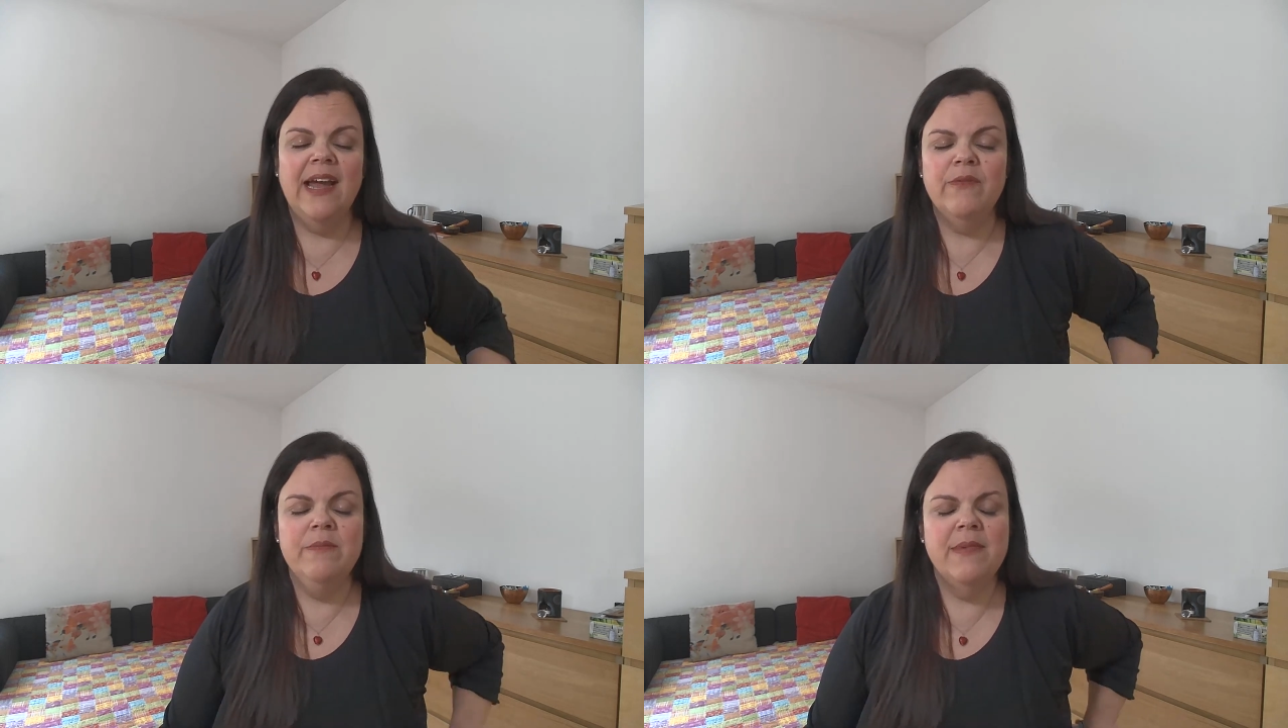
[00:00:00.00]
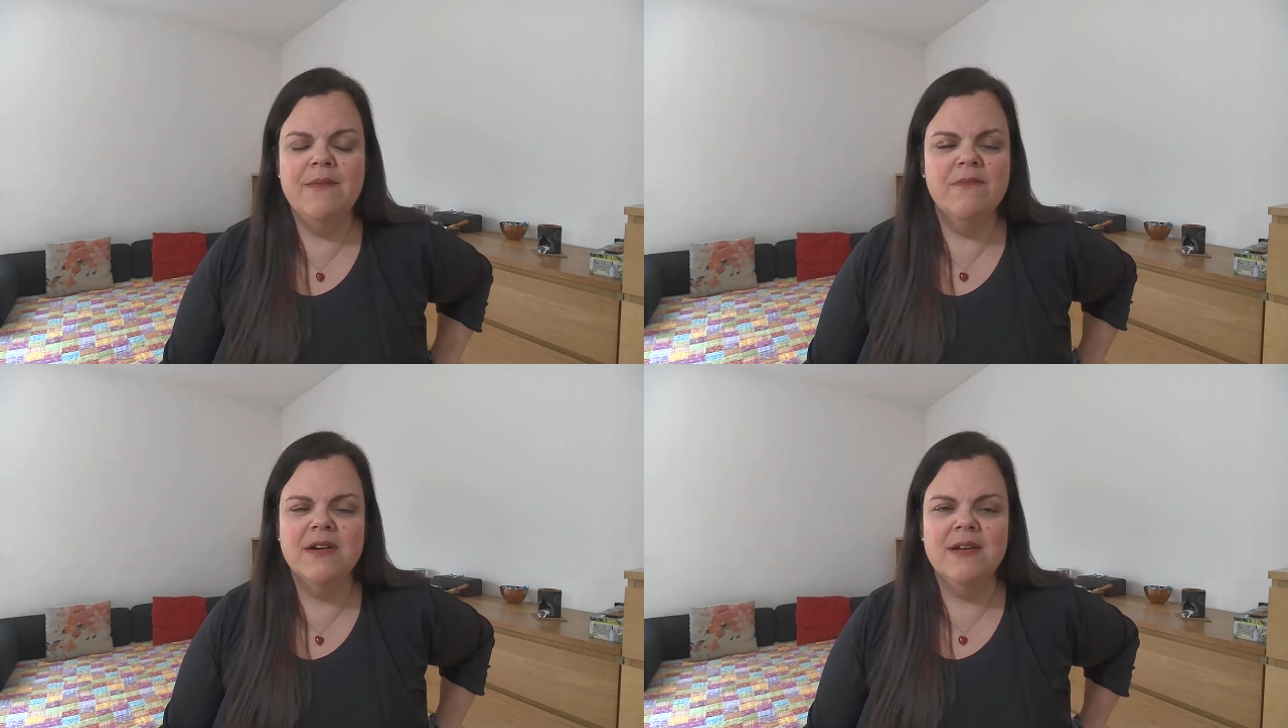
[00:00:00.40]

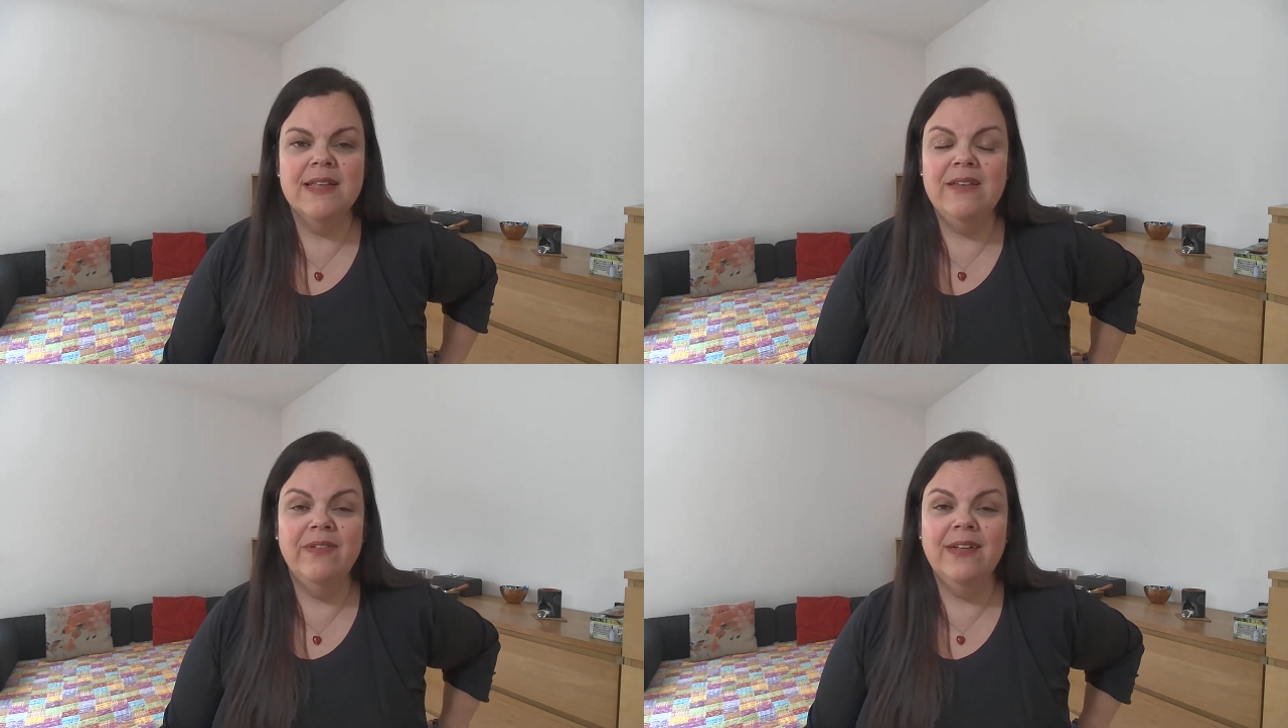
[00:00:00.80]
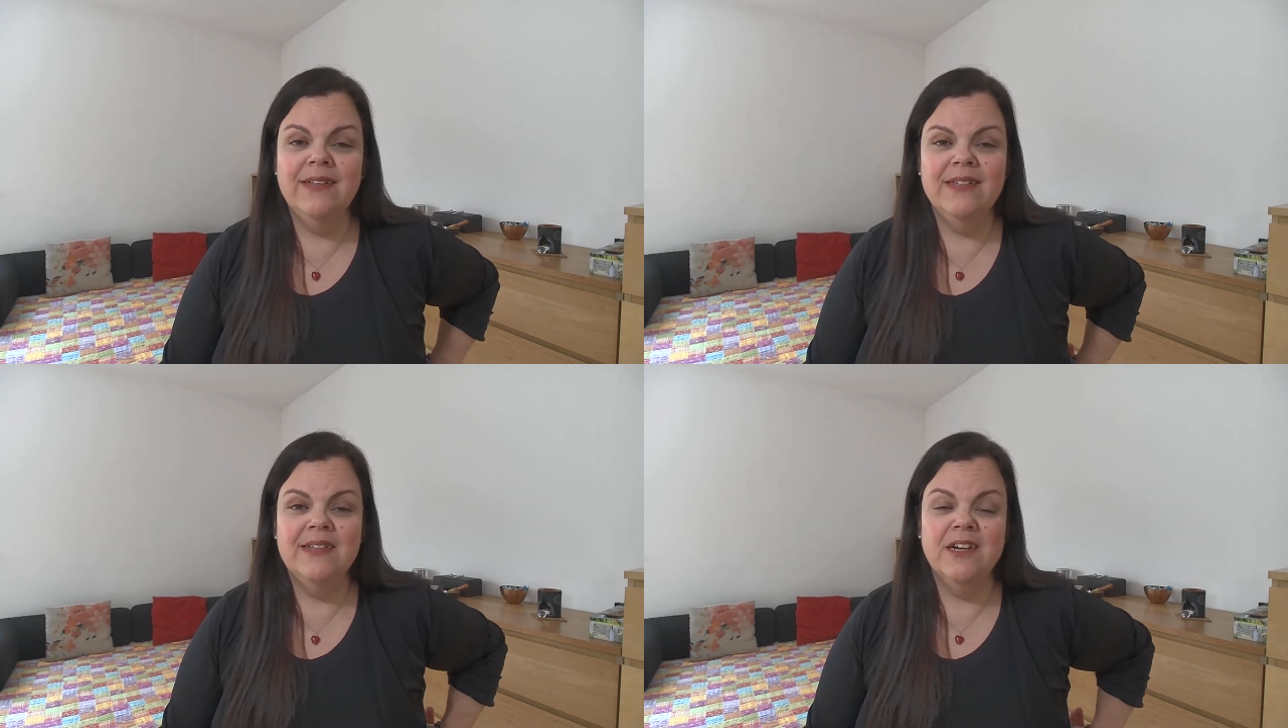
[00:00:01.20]
remember leaving
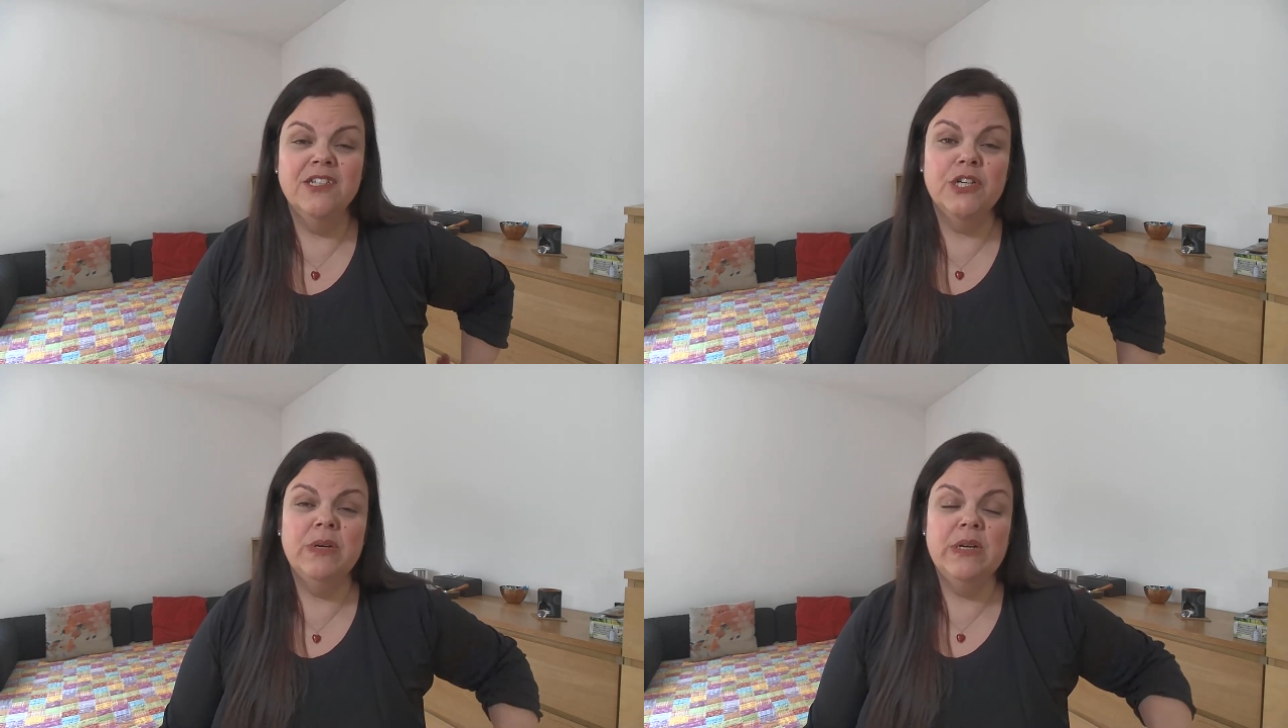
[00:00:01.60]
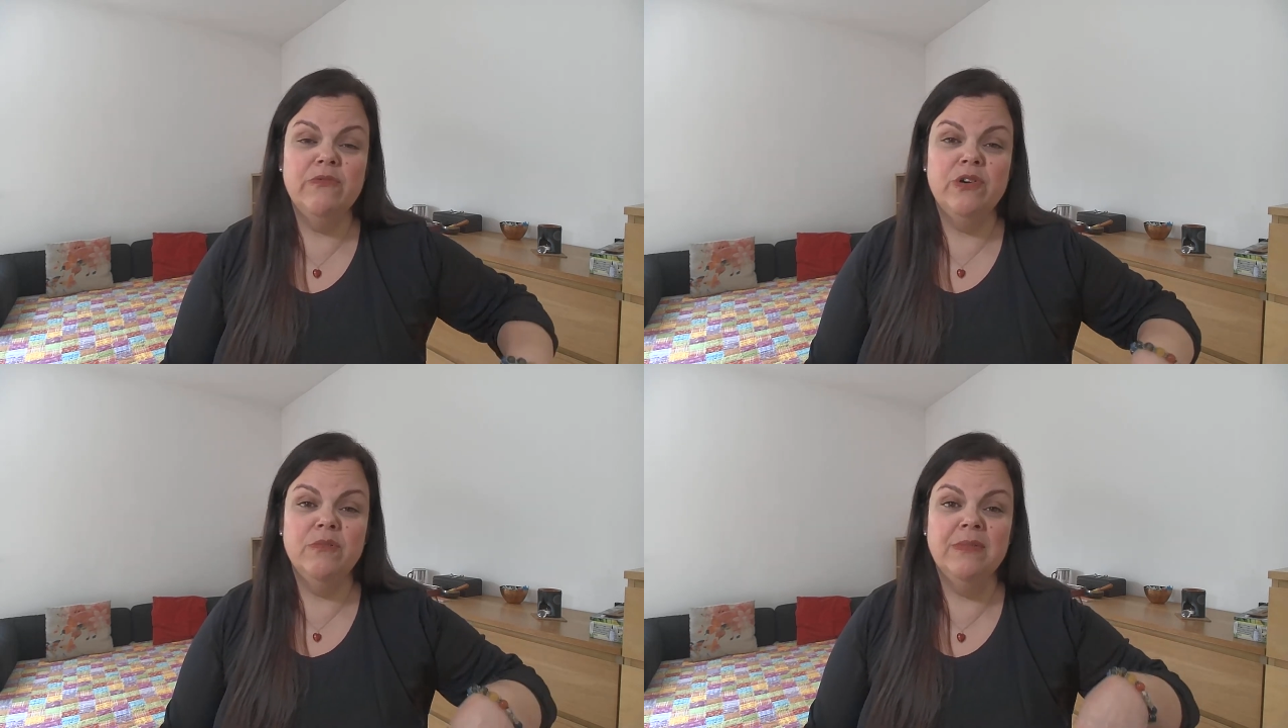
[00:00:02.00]
the surgery
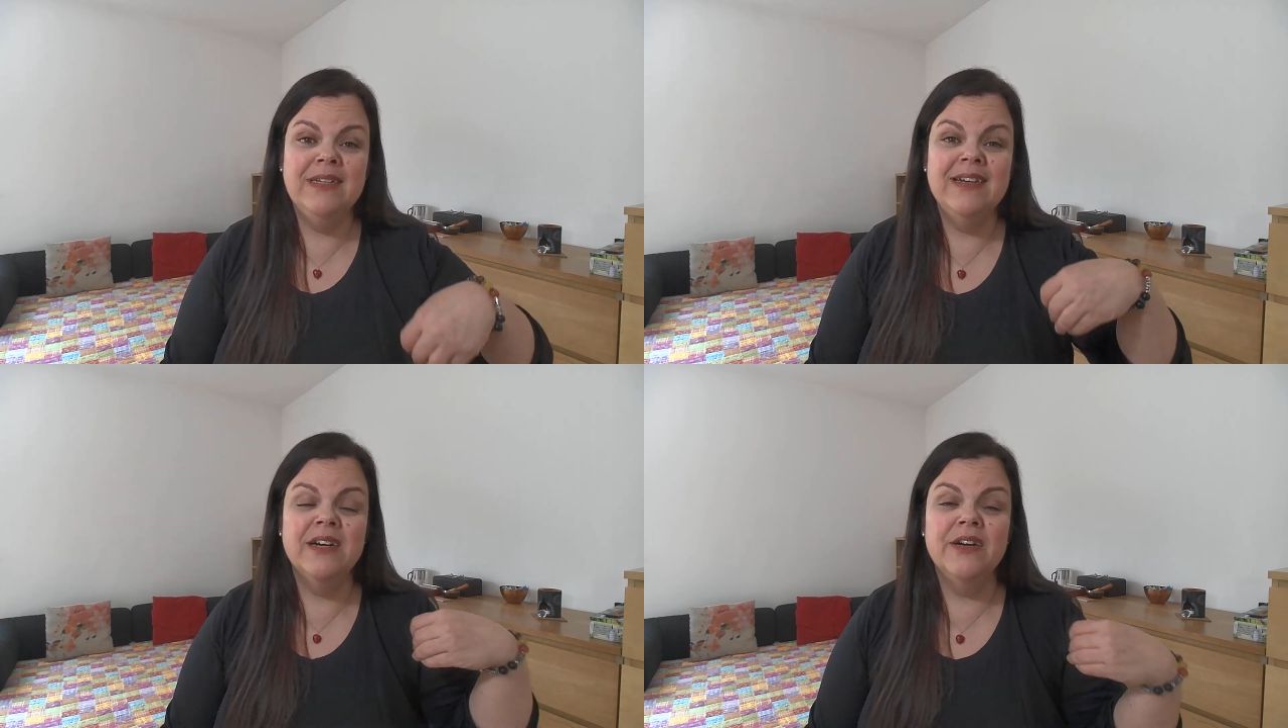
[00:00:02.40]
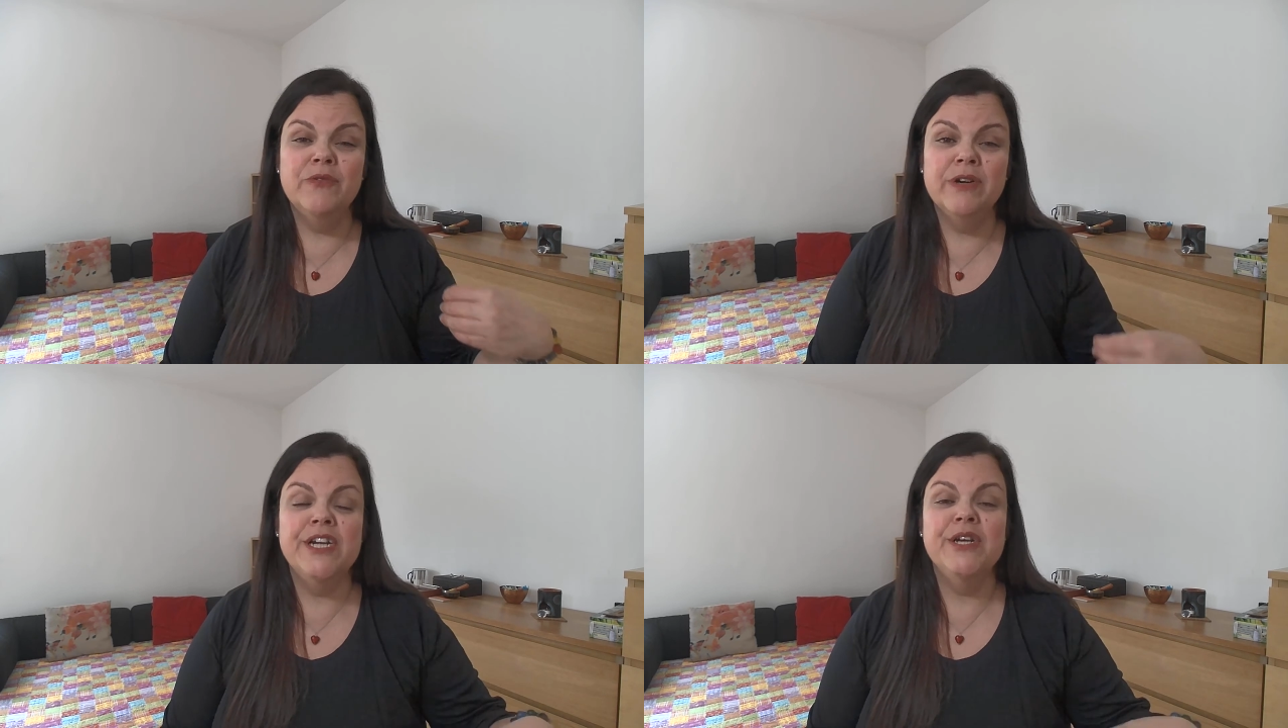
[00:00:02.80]
room in a
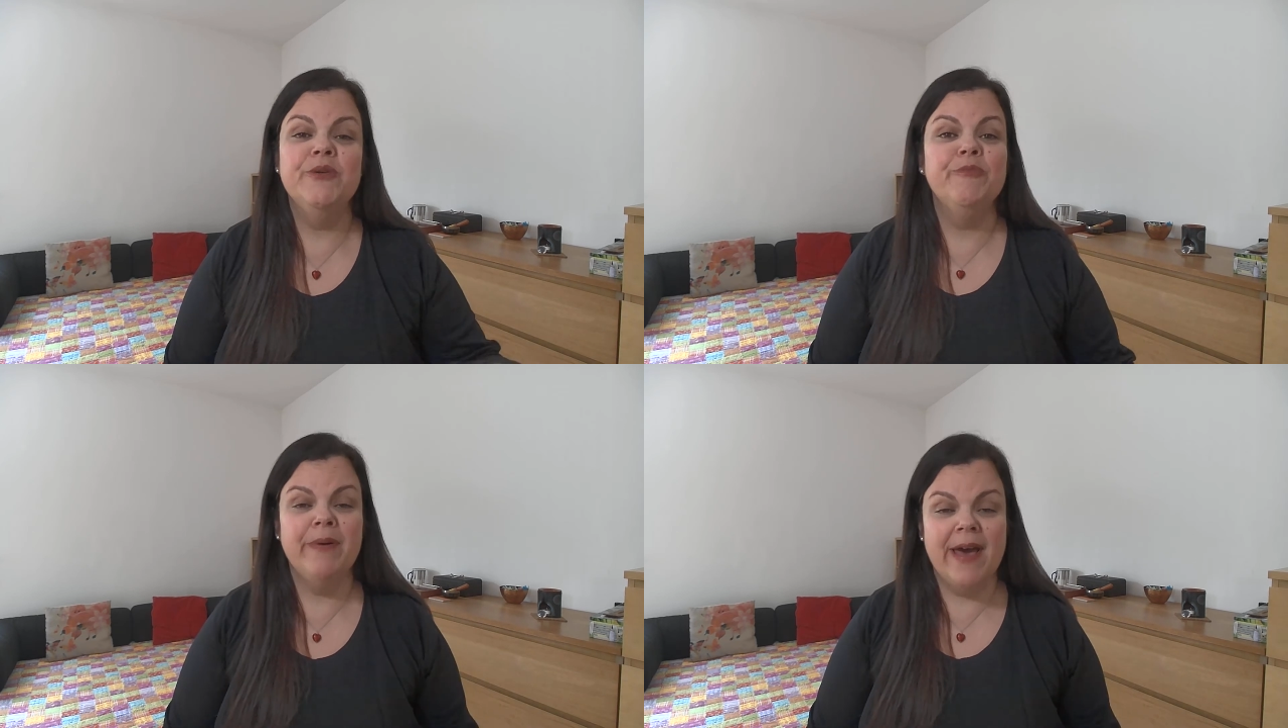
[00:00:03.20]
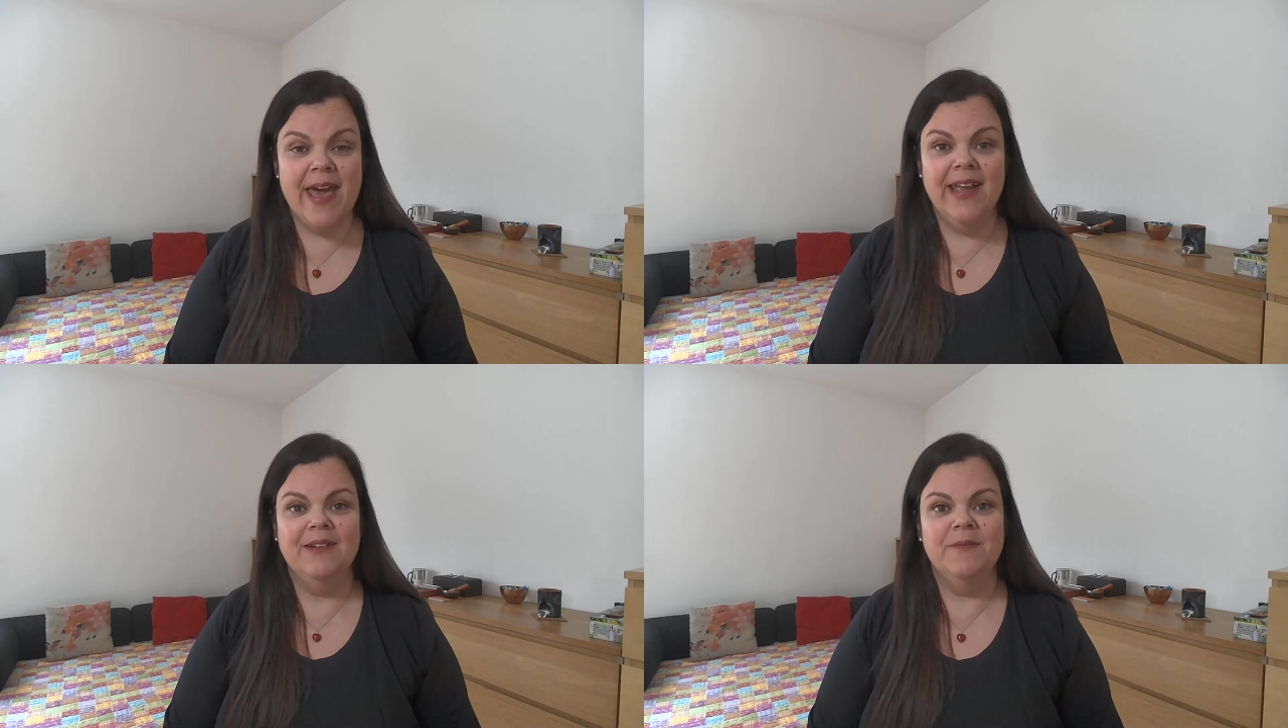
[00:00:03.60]
real
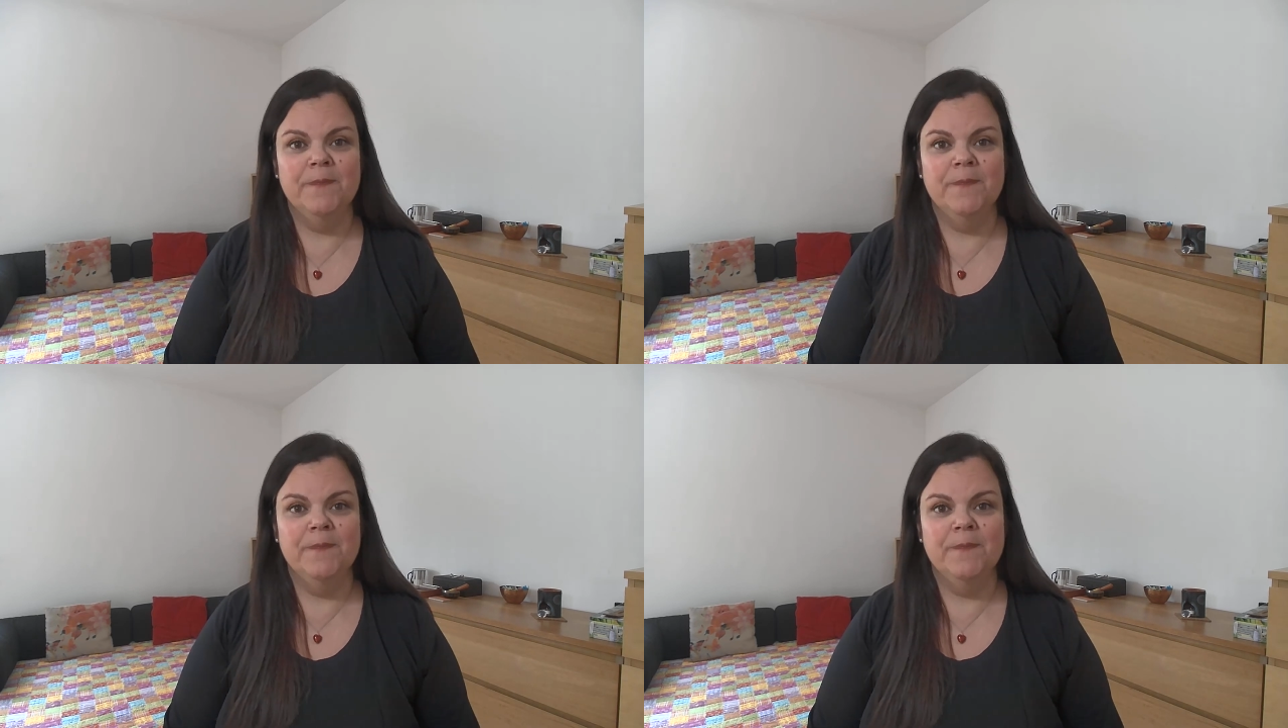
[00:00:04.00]
pain.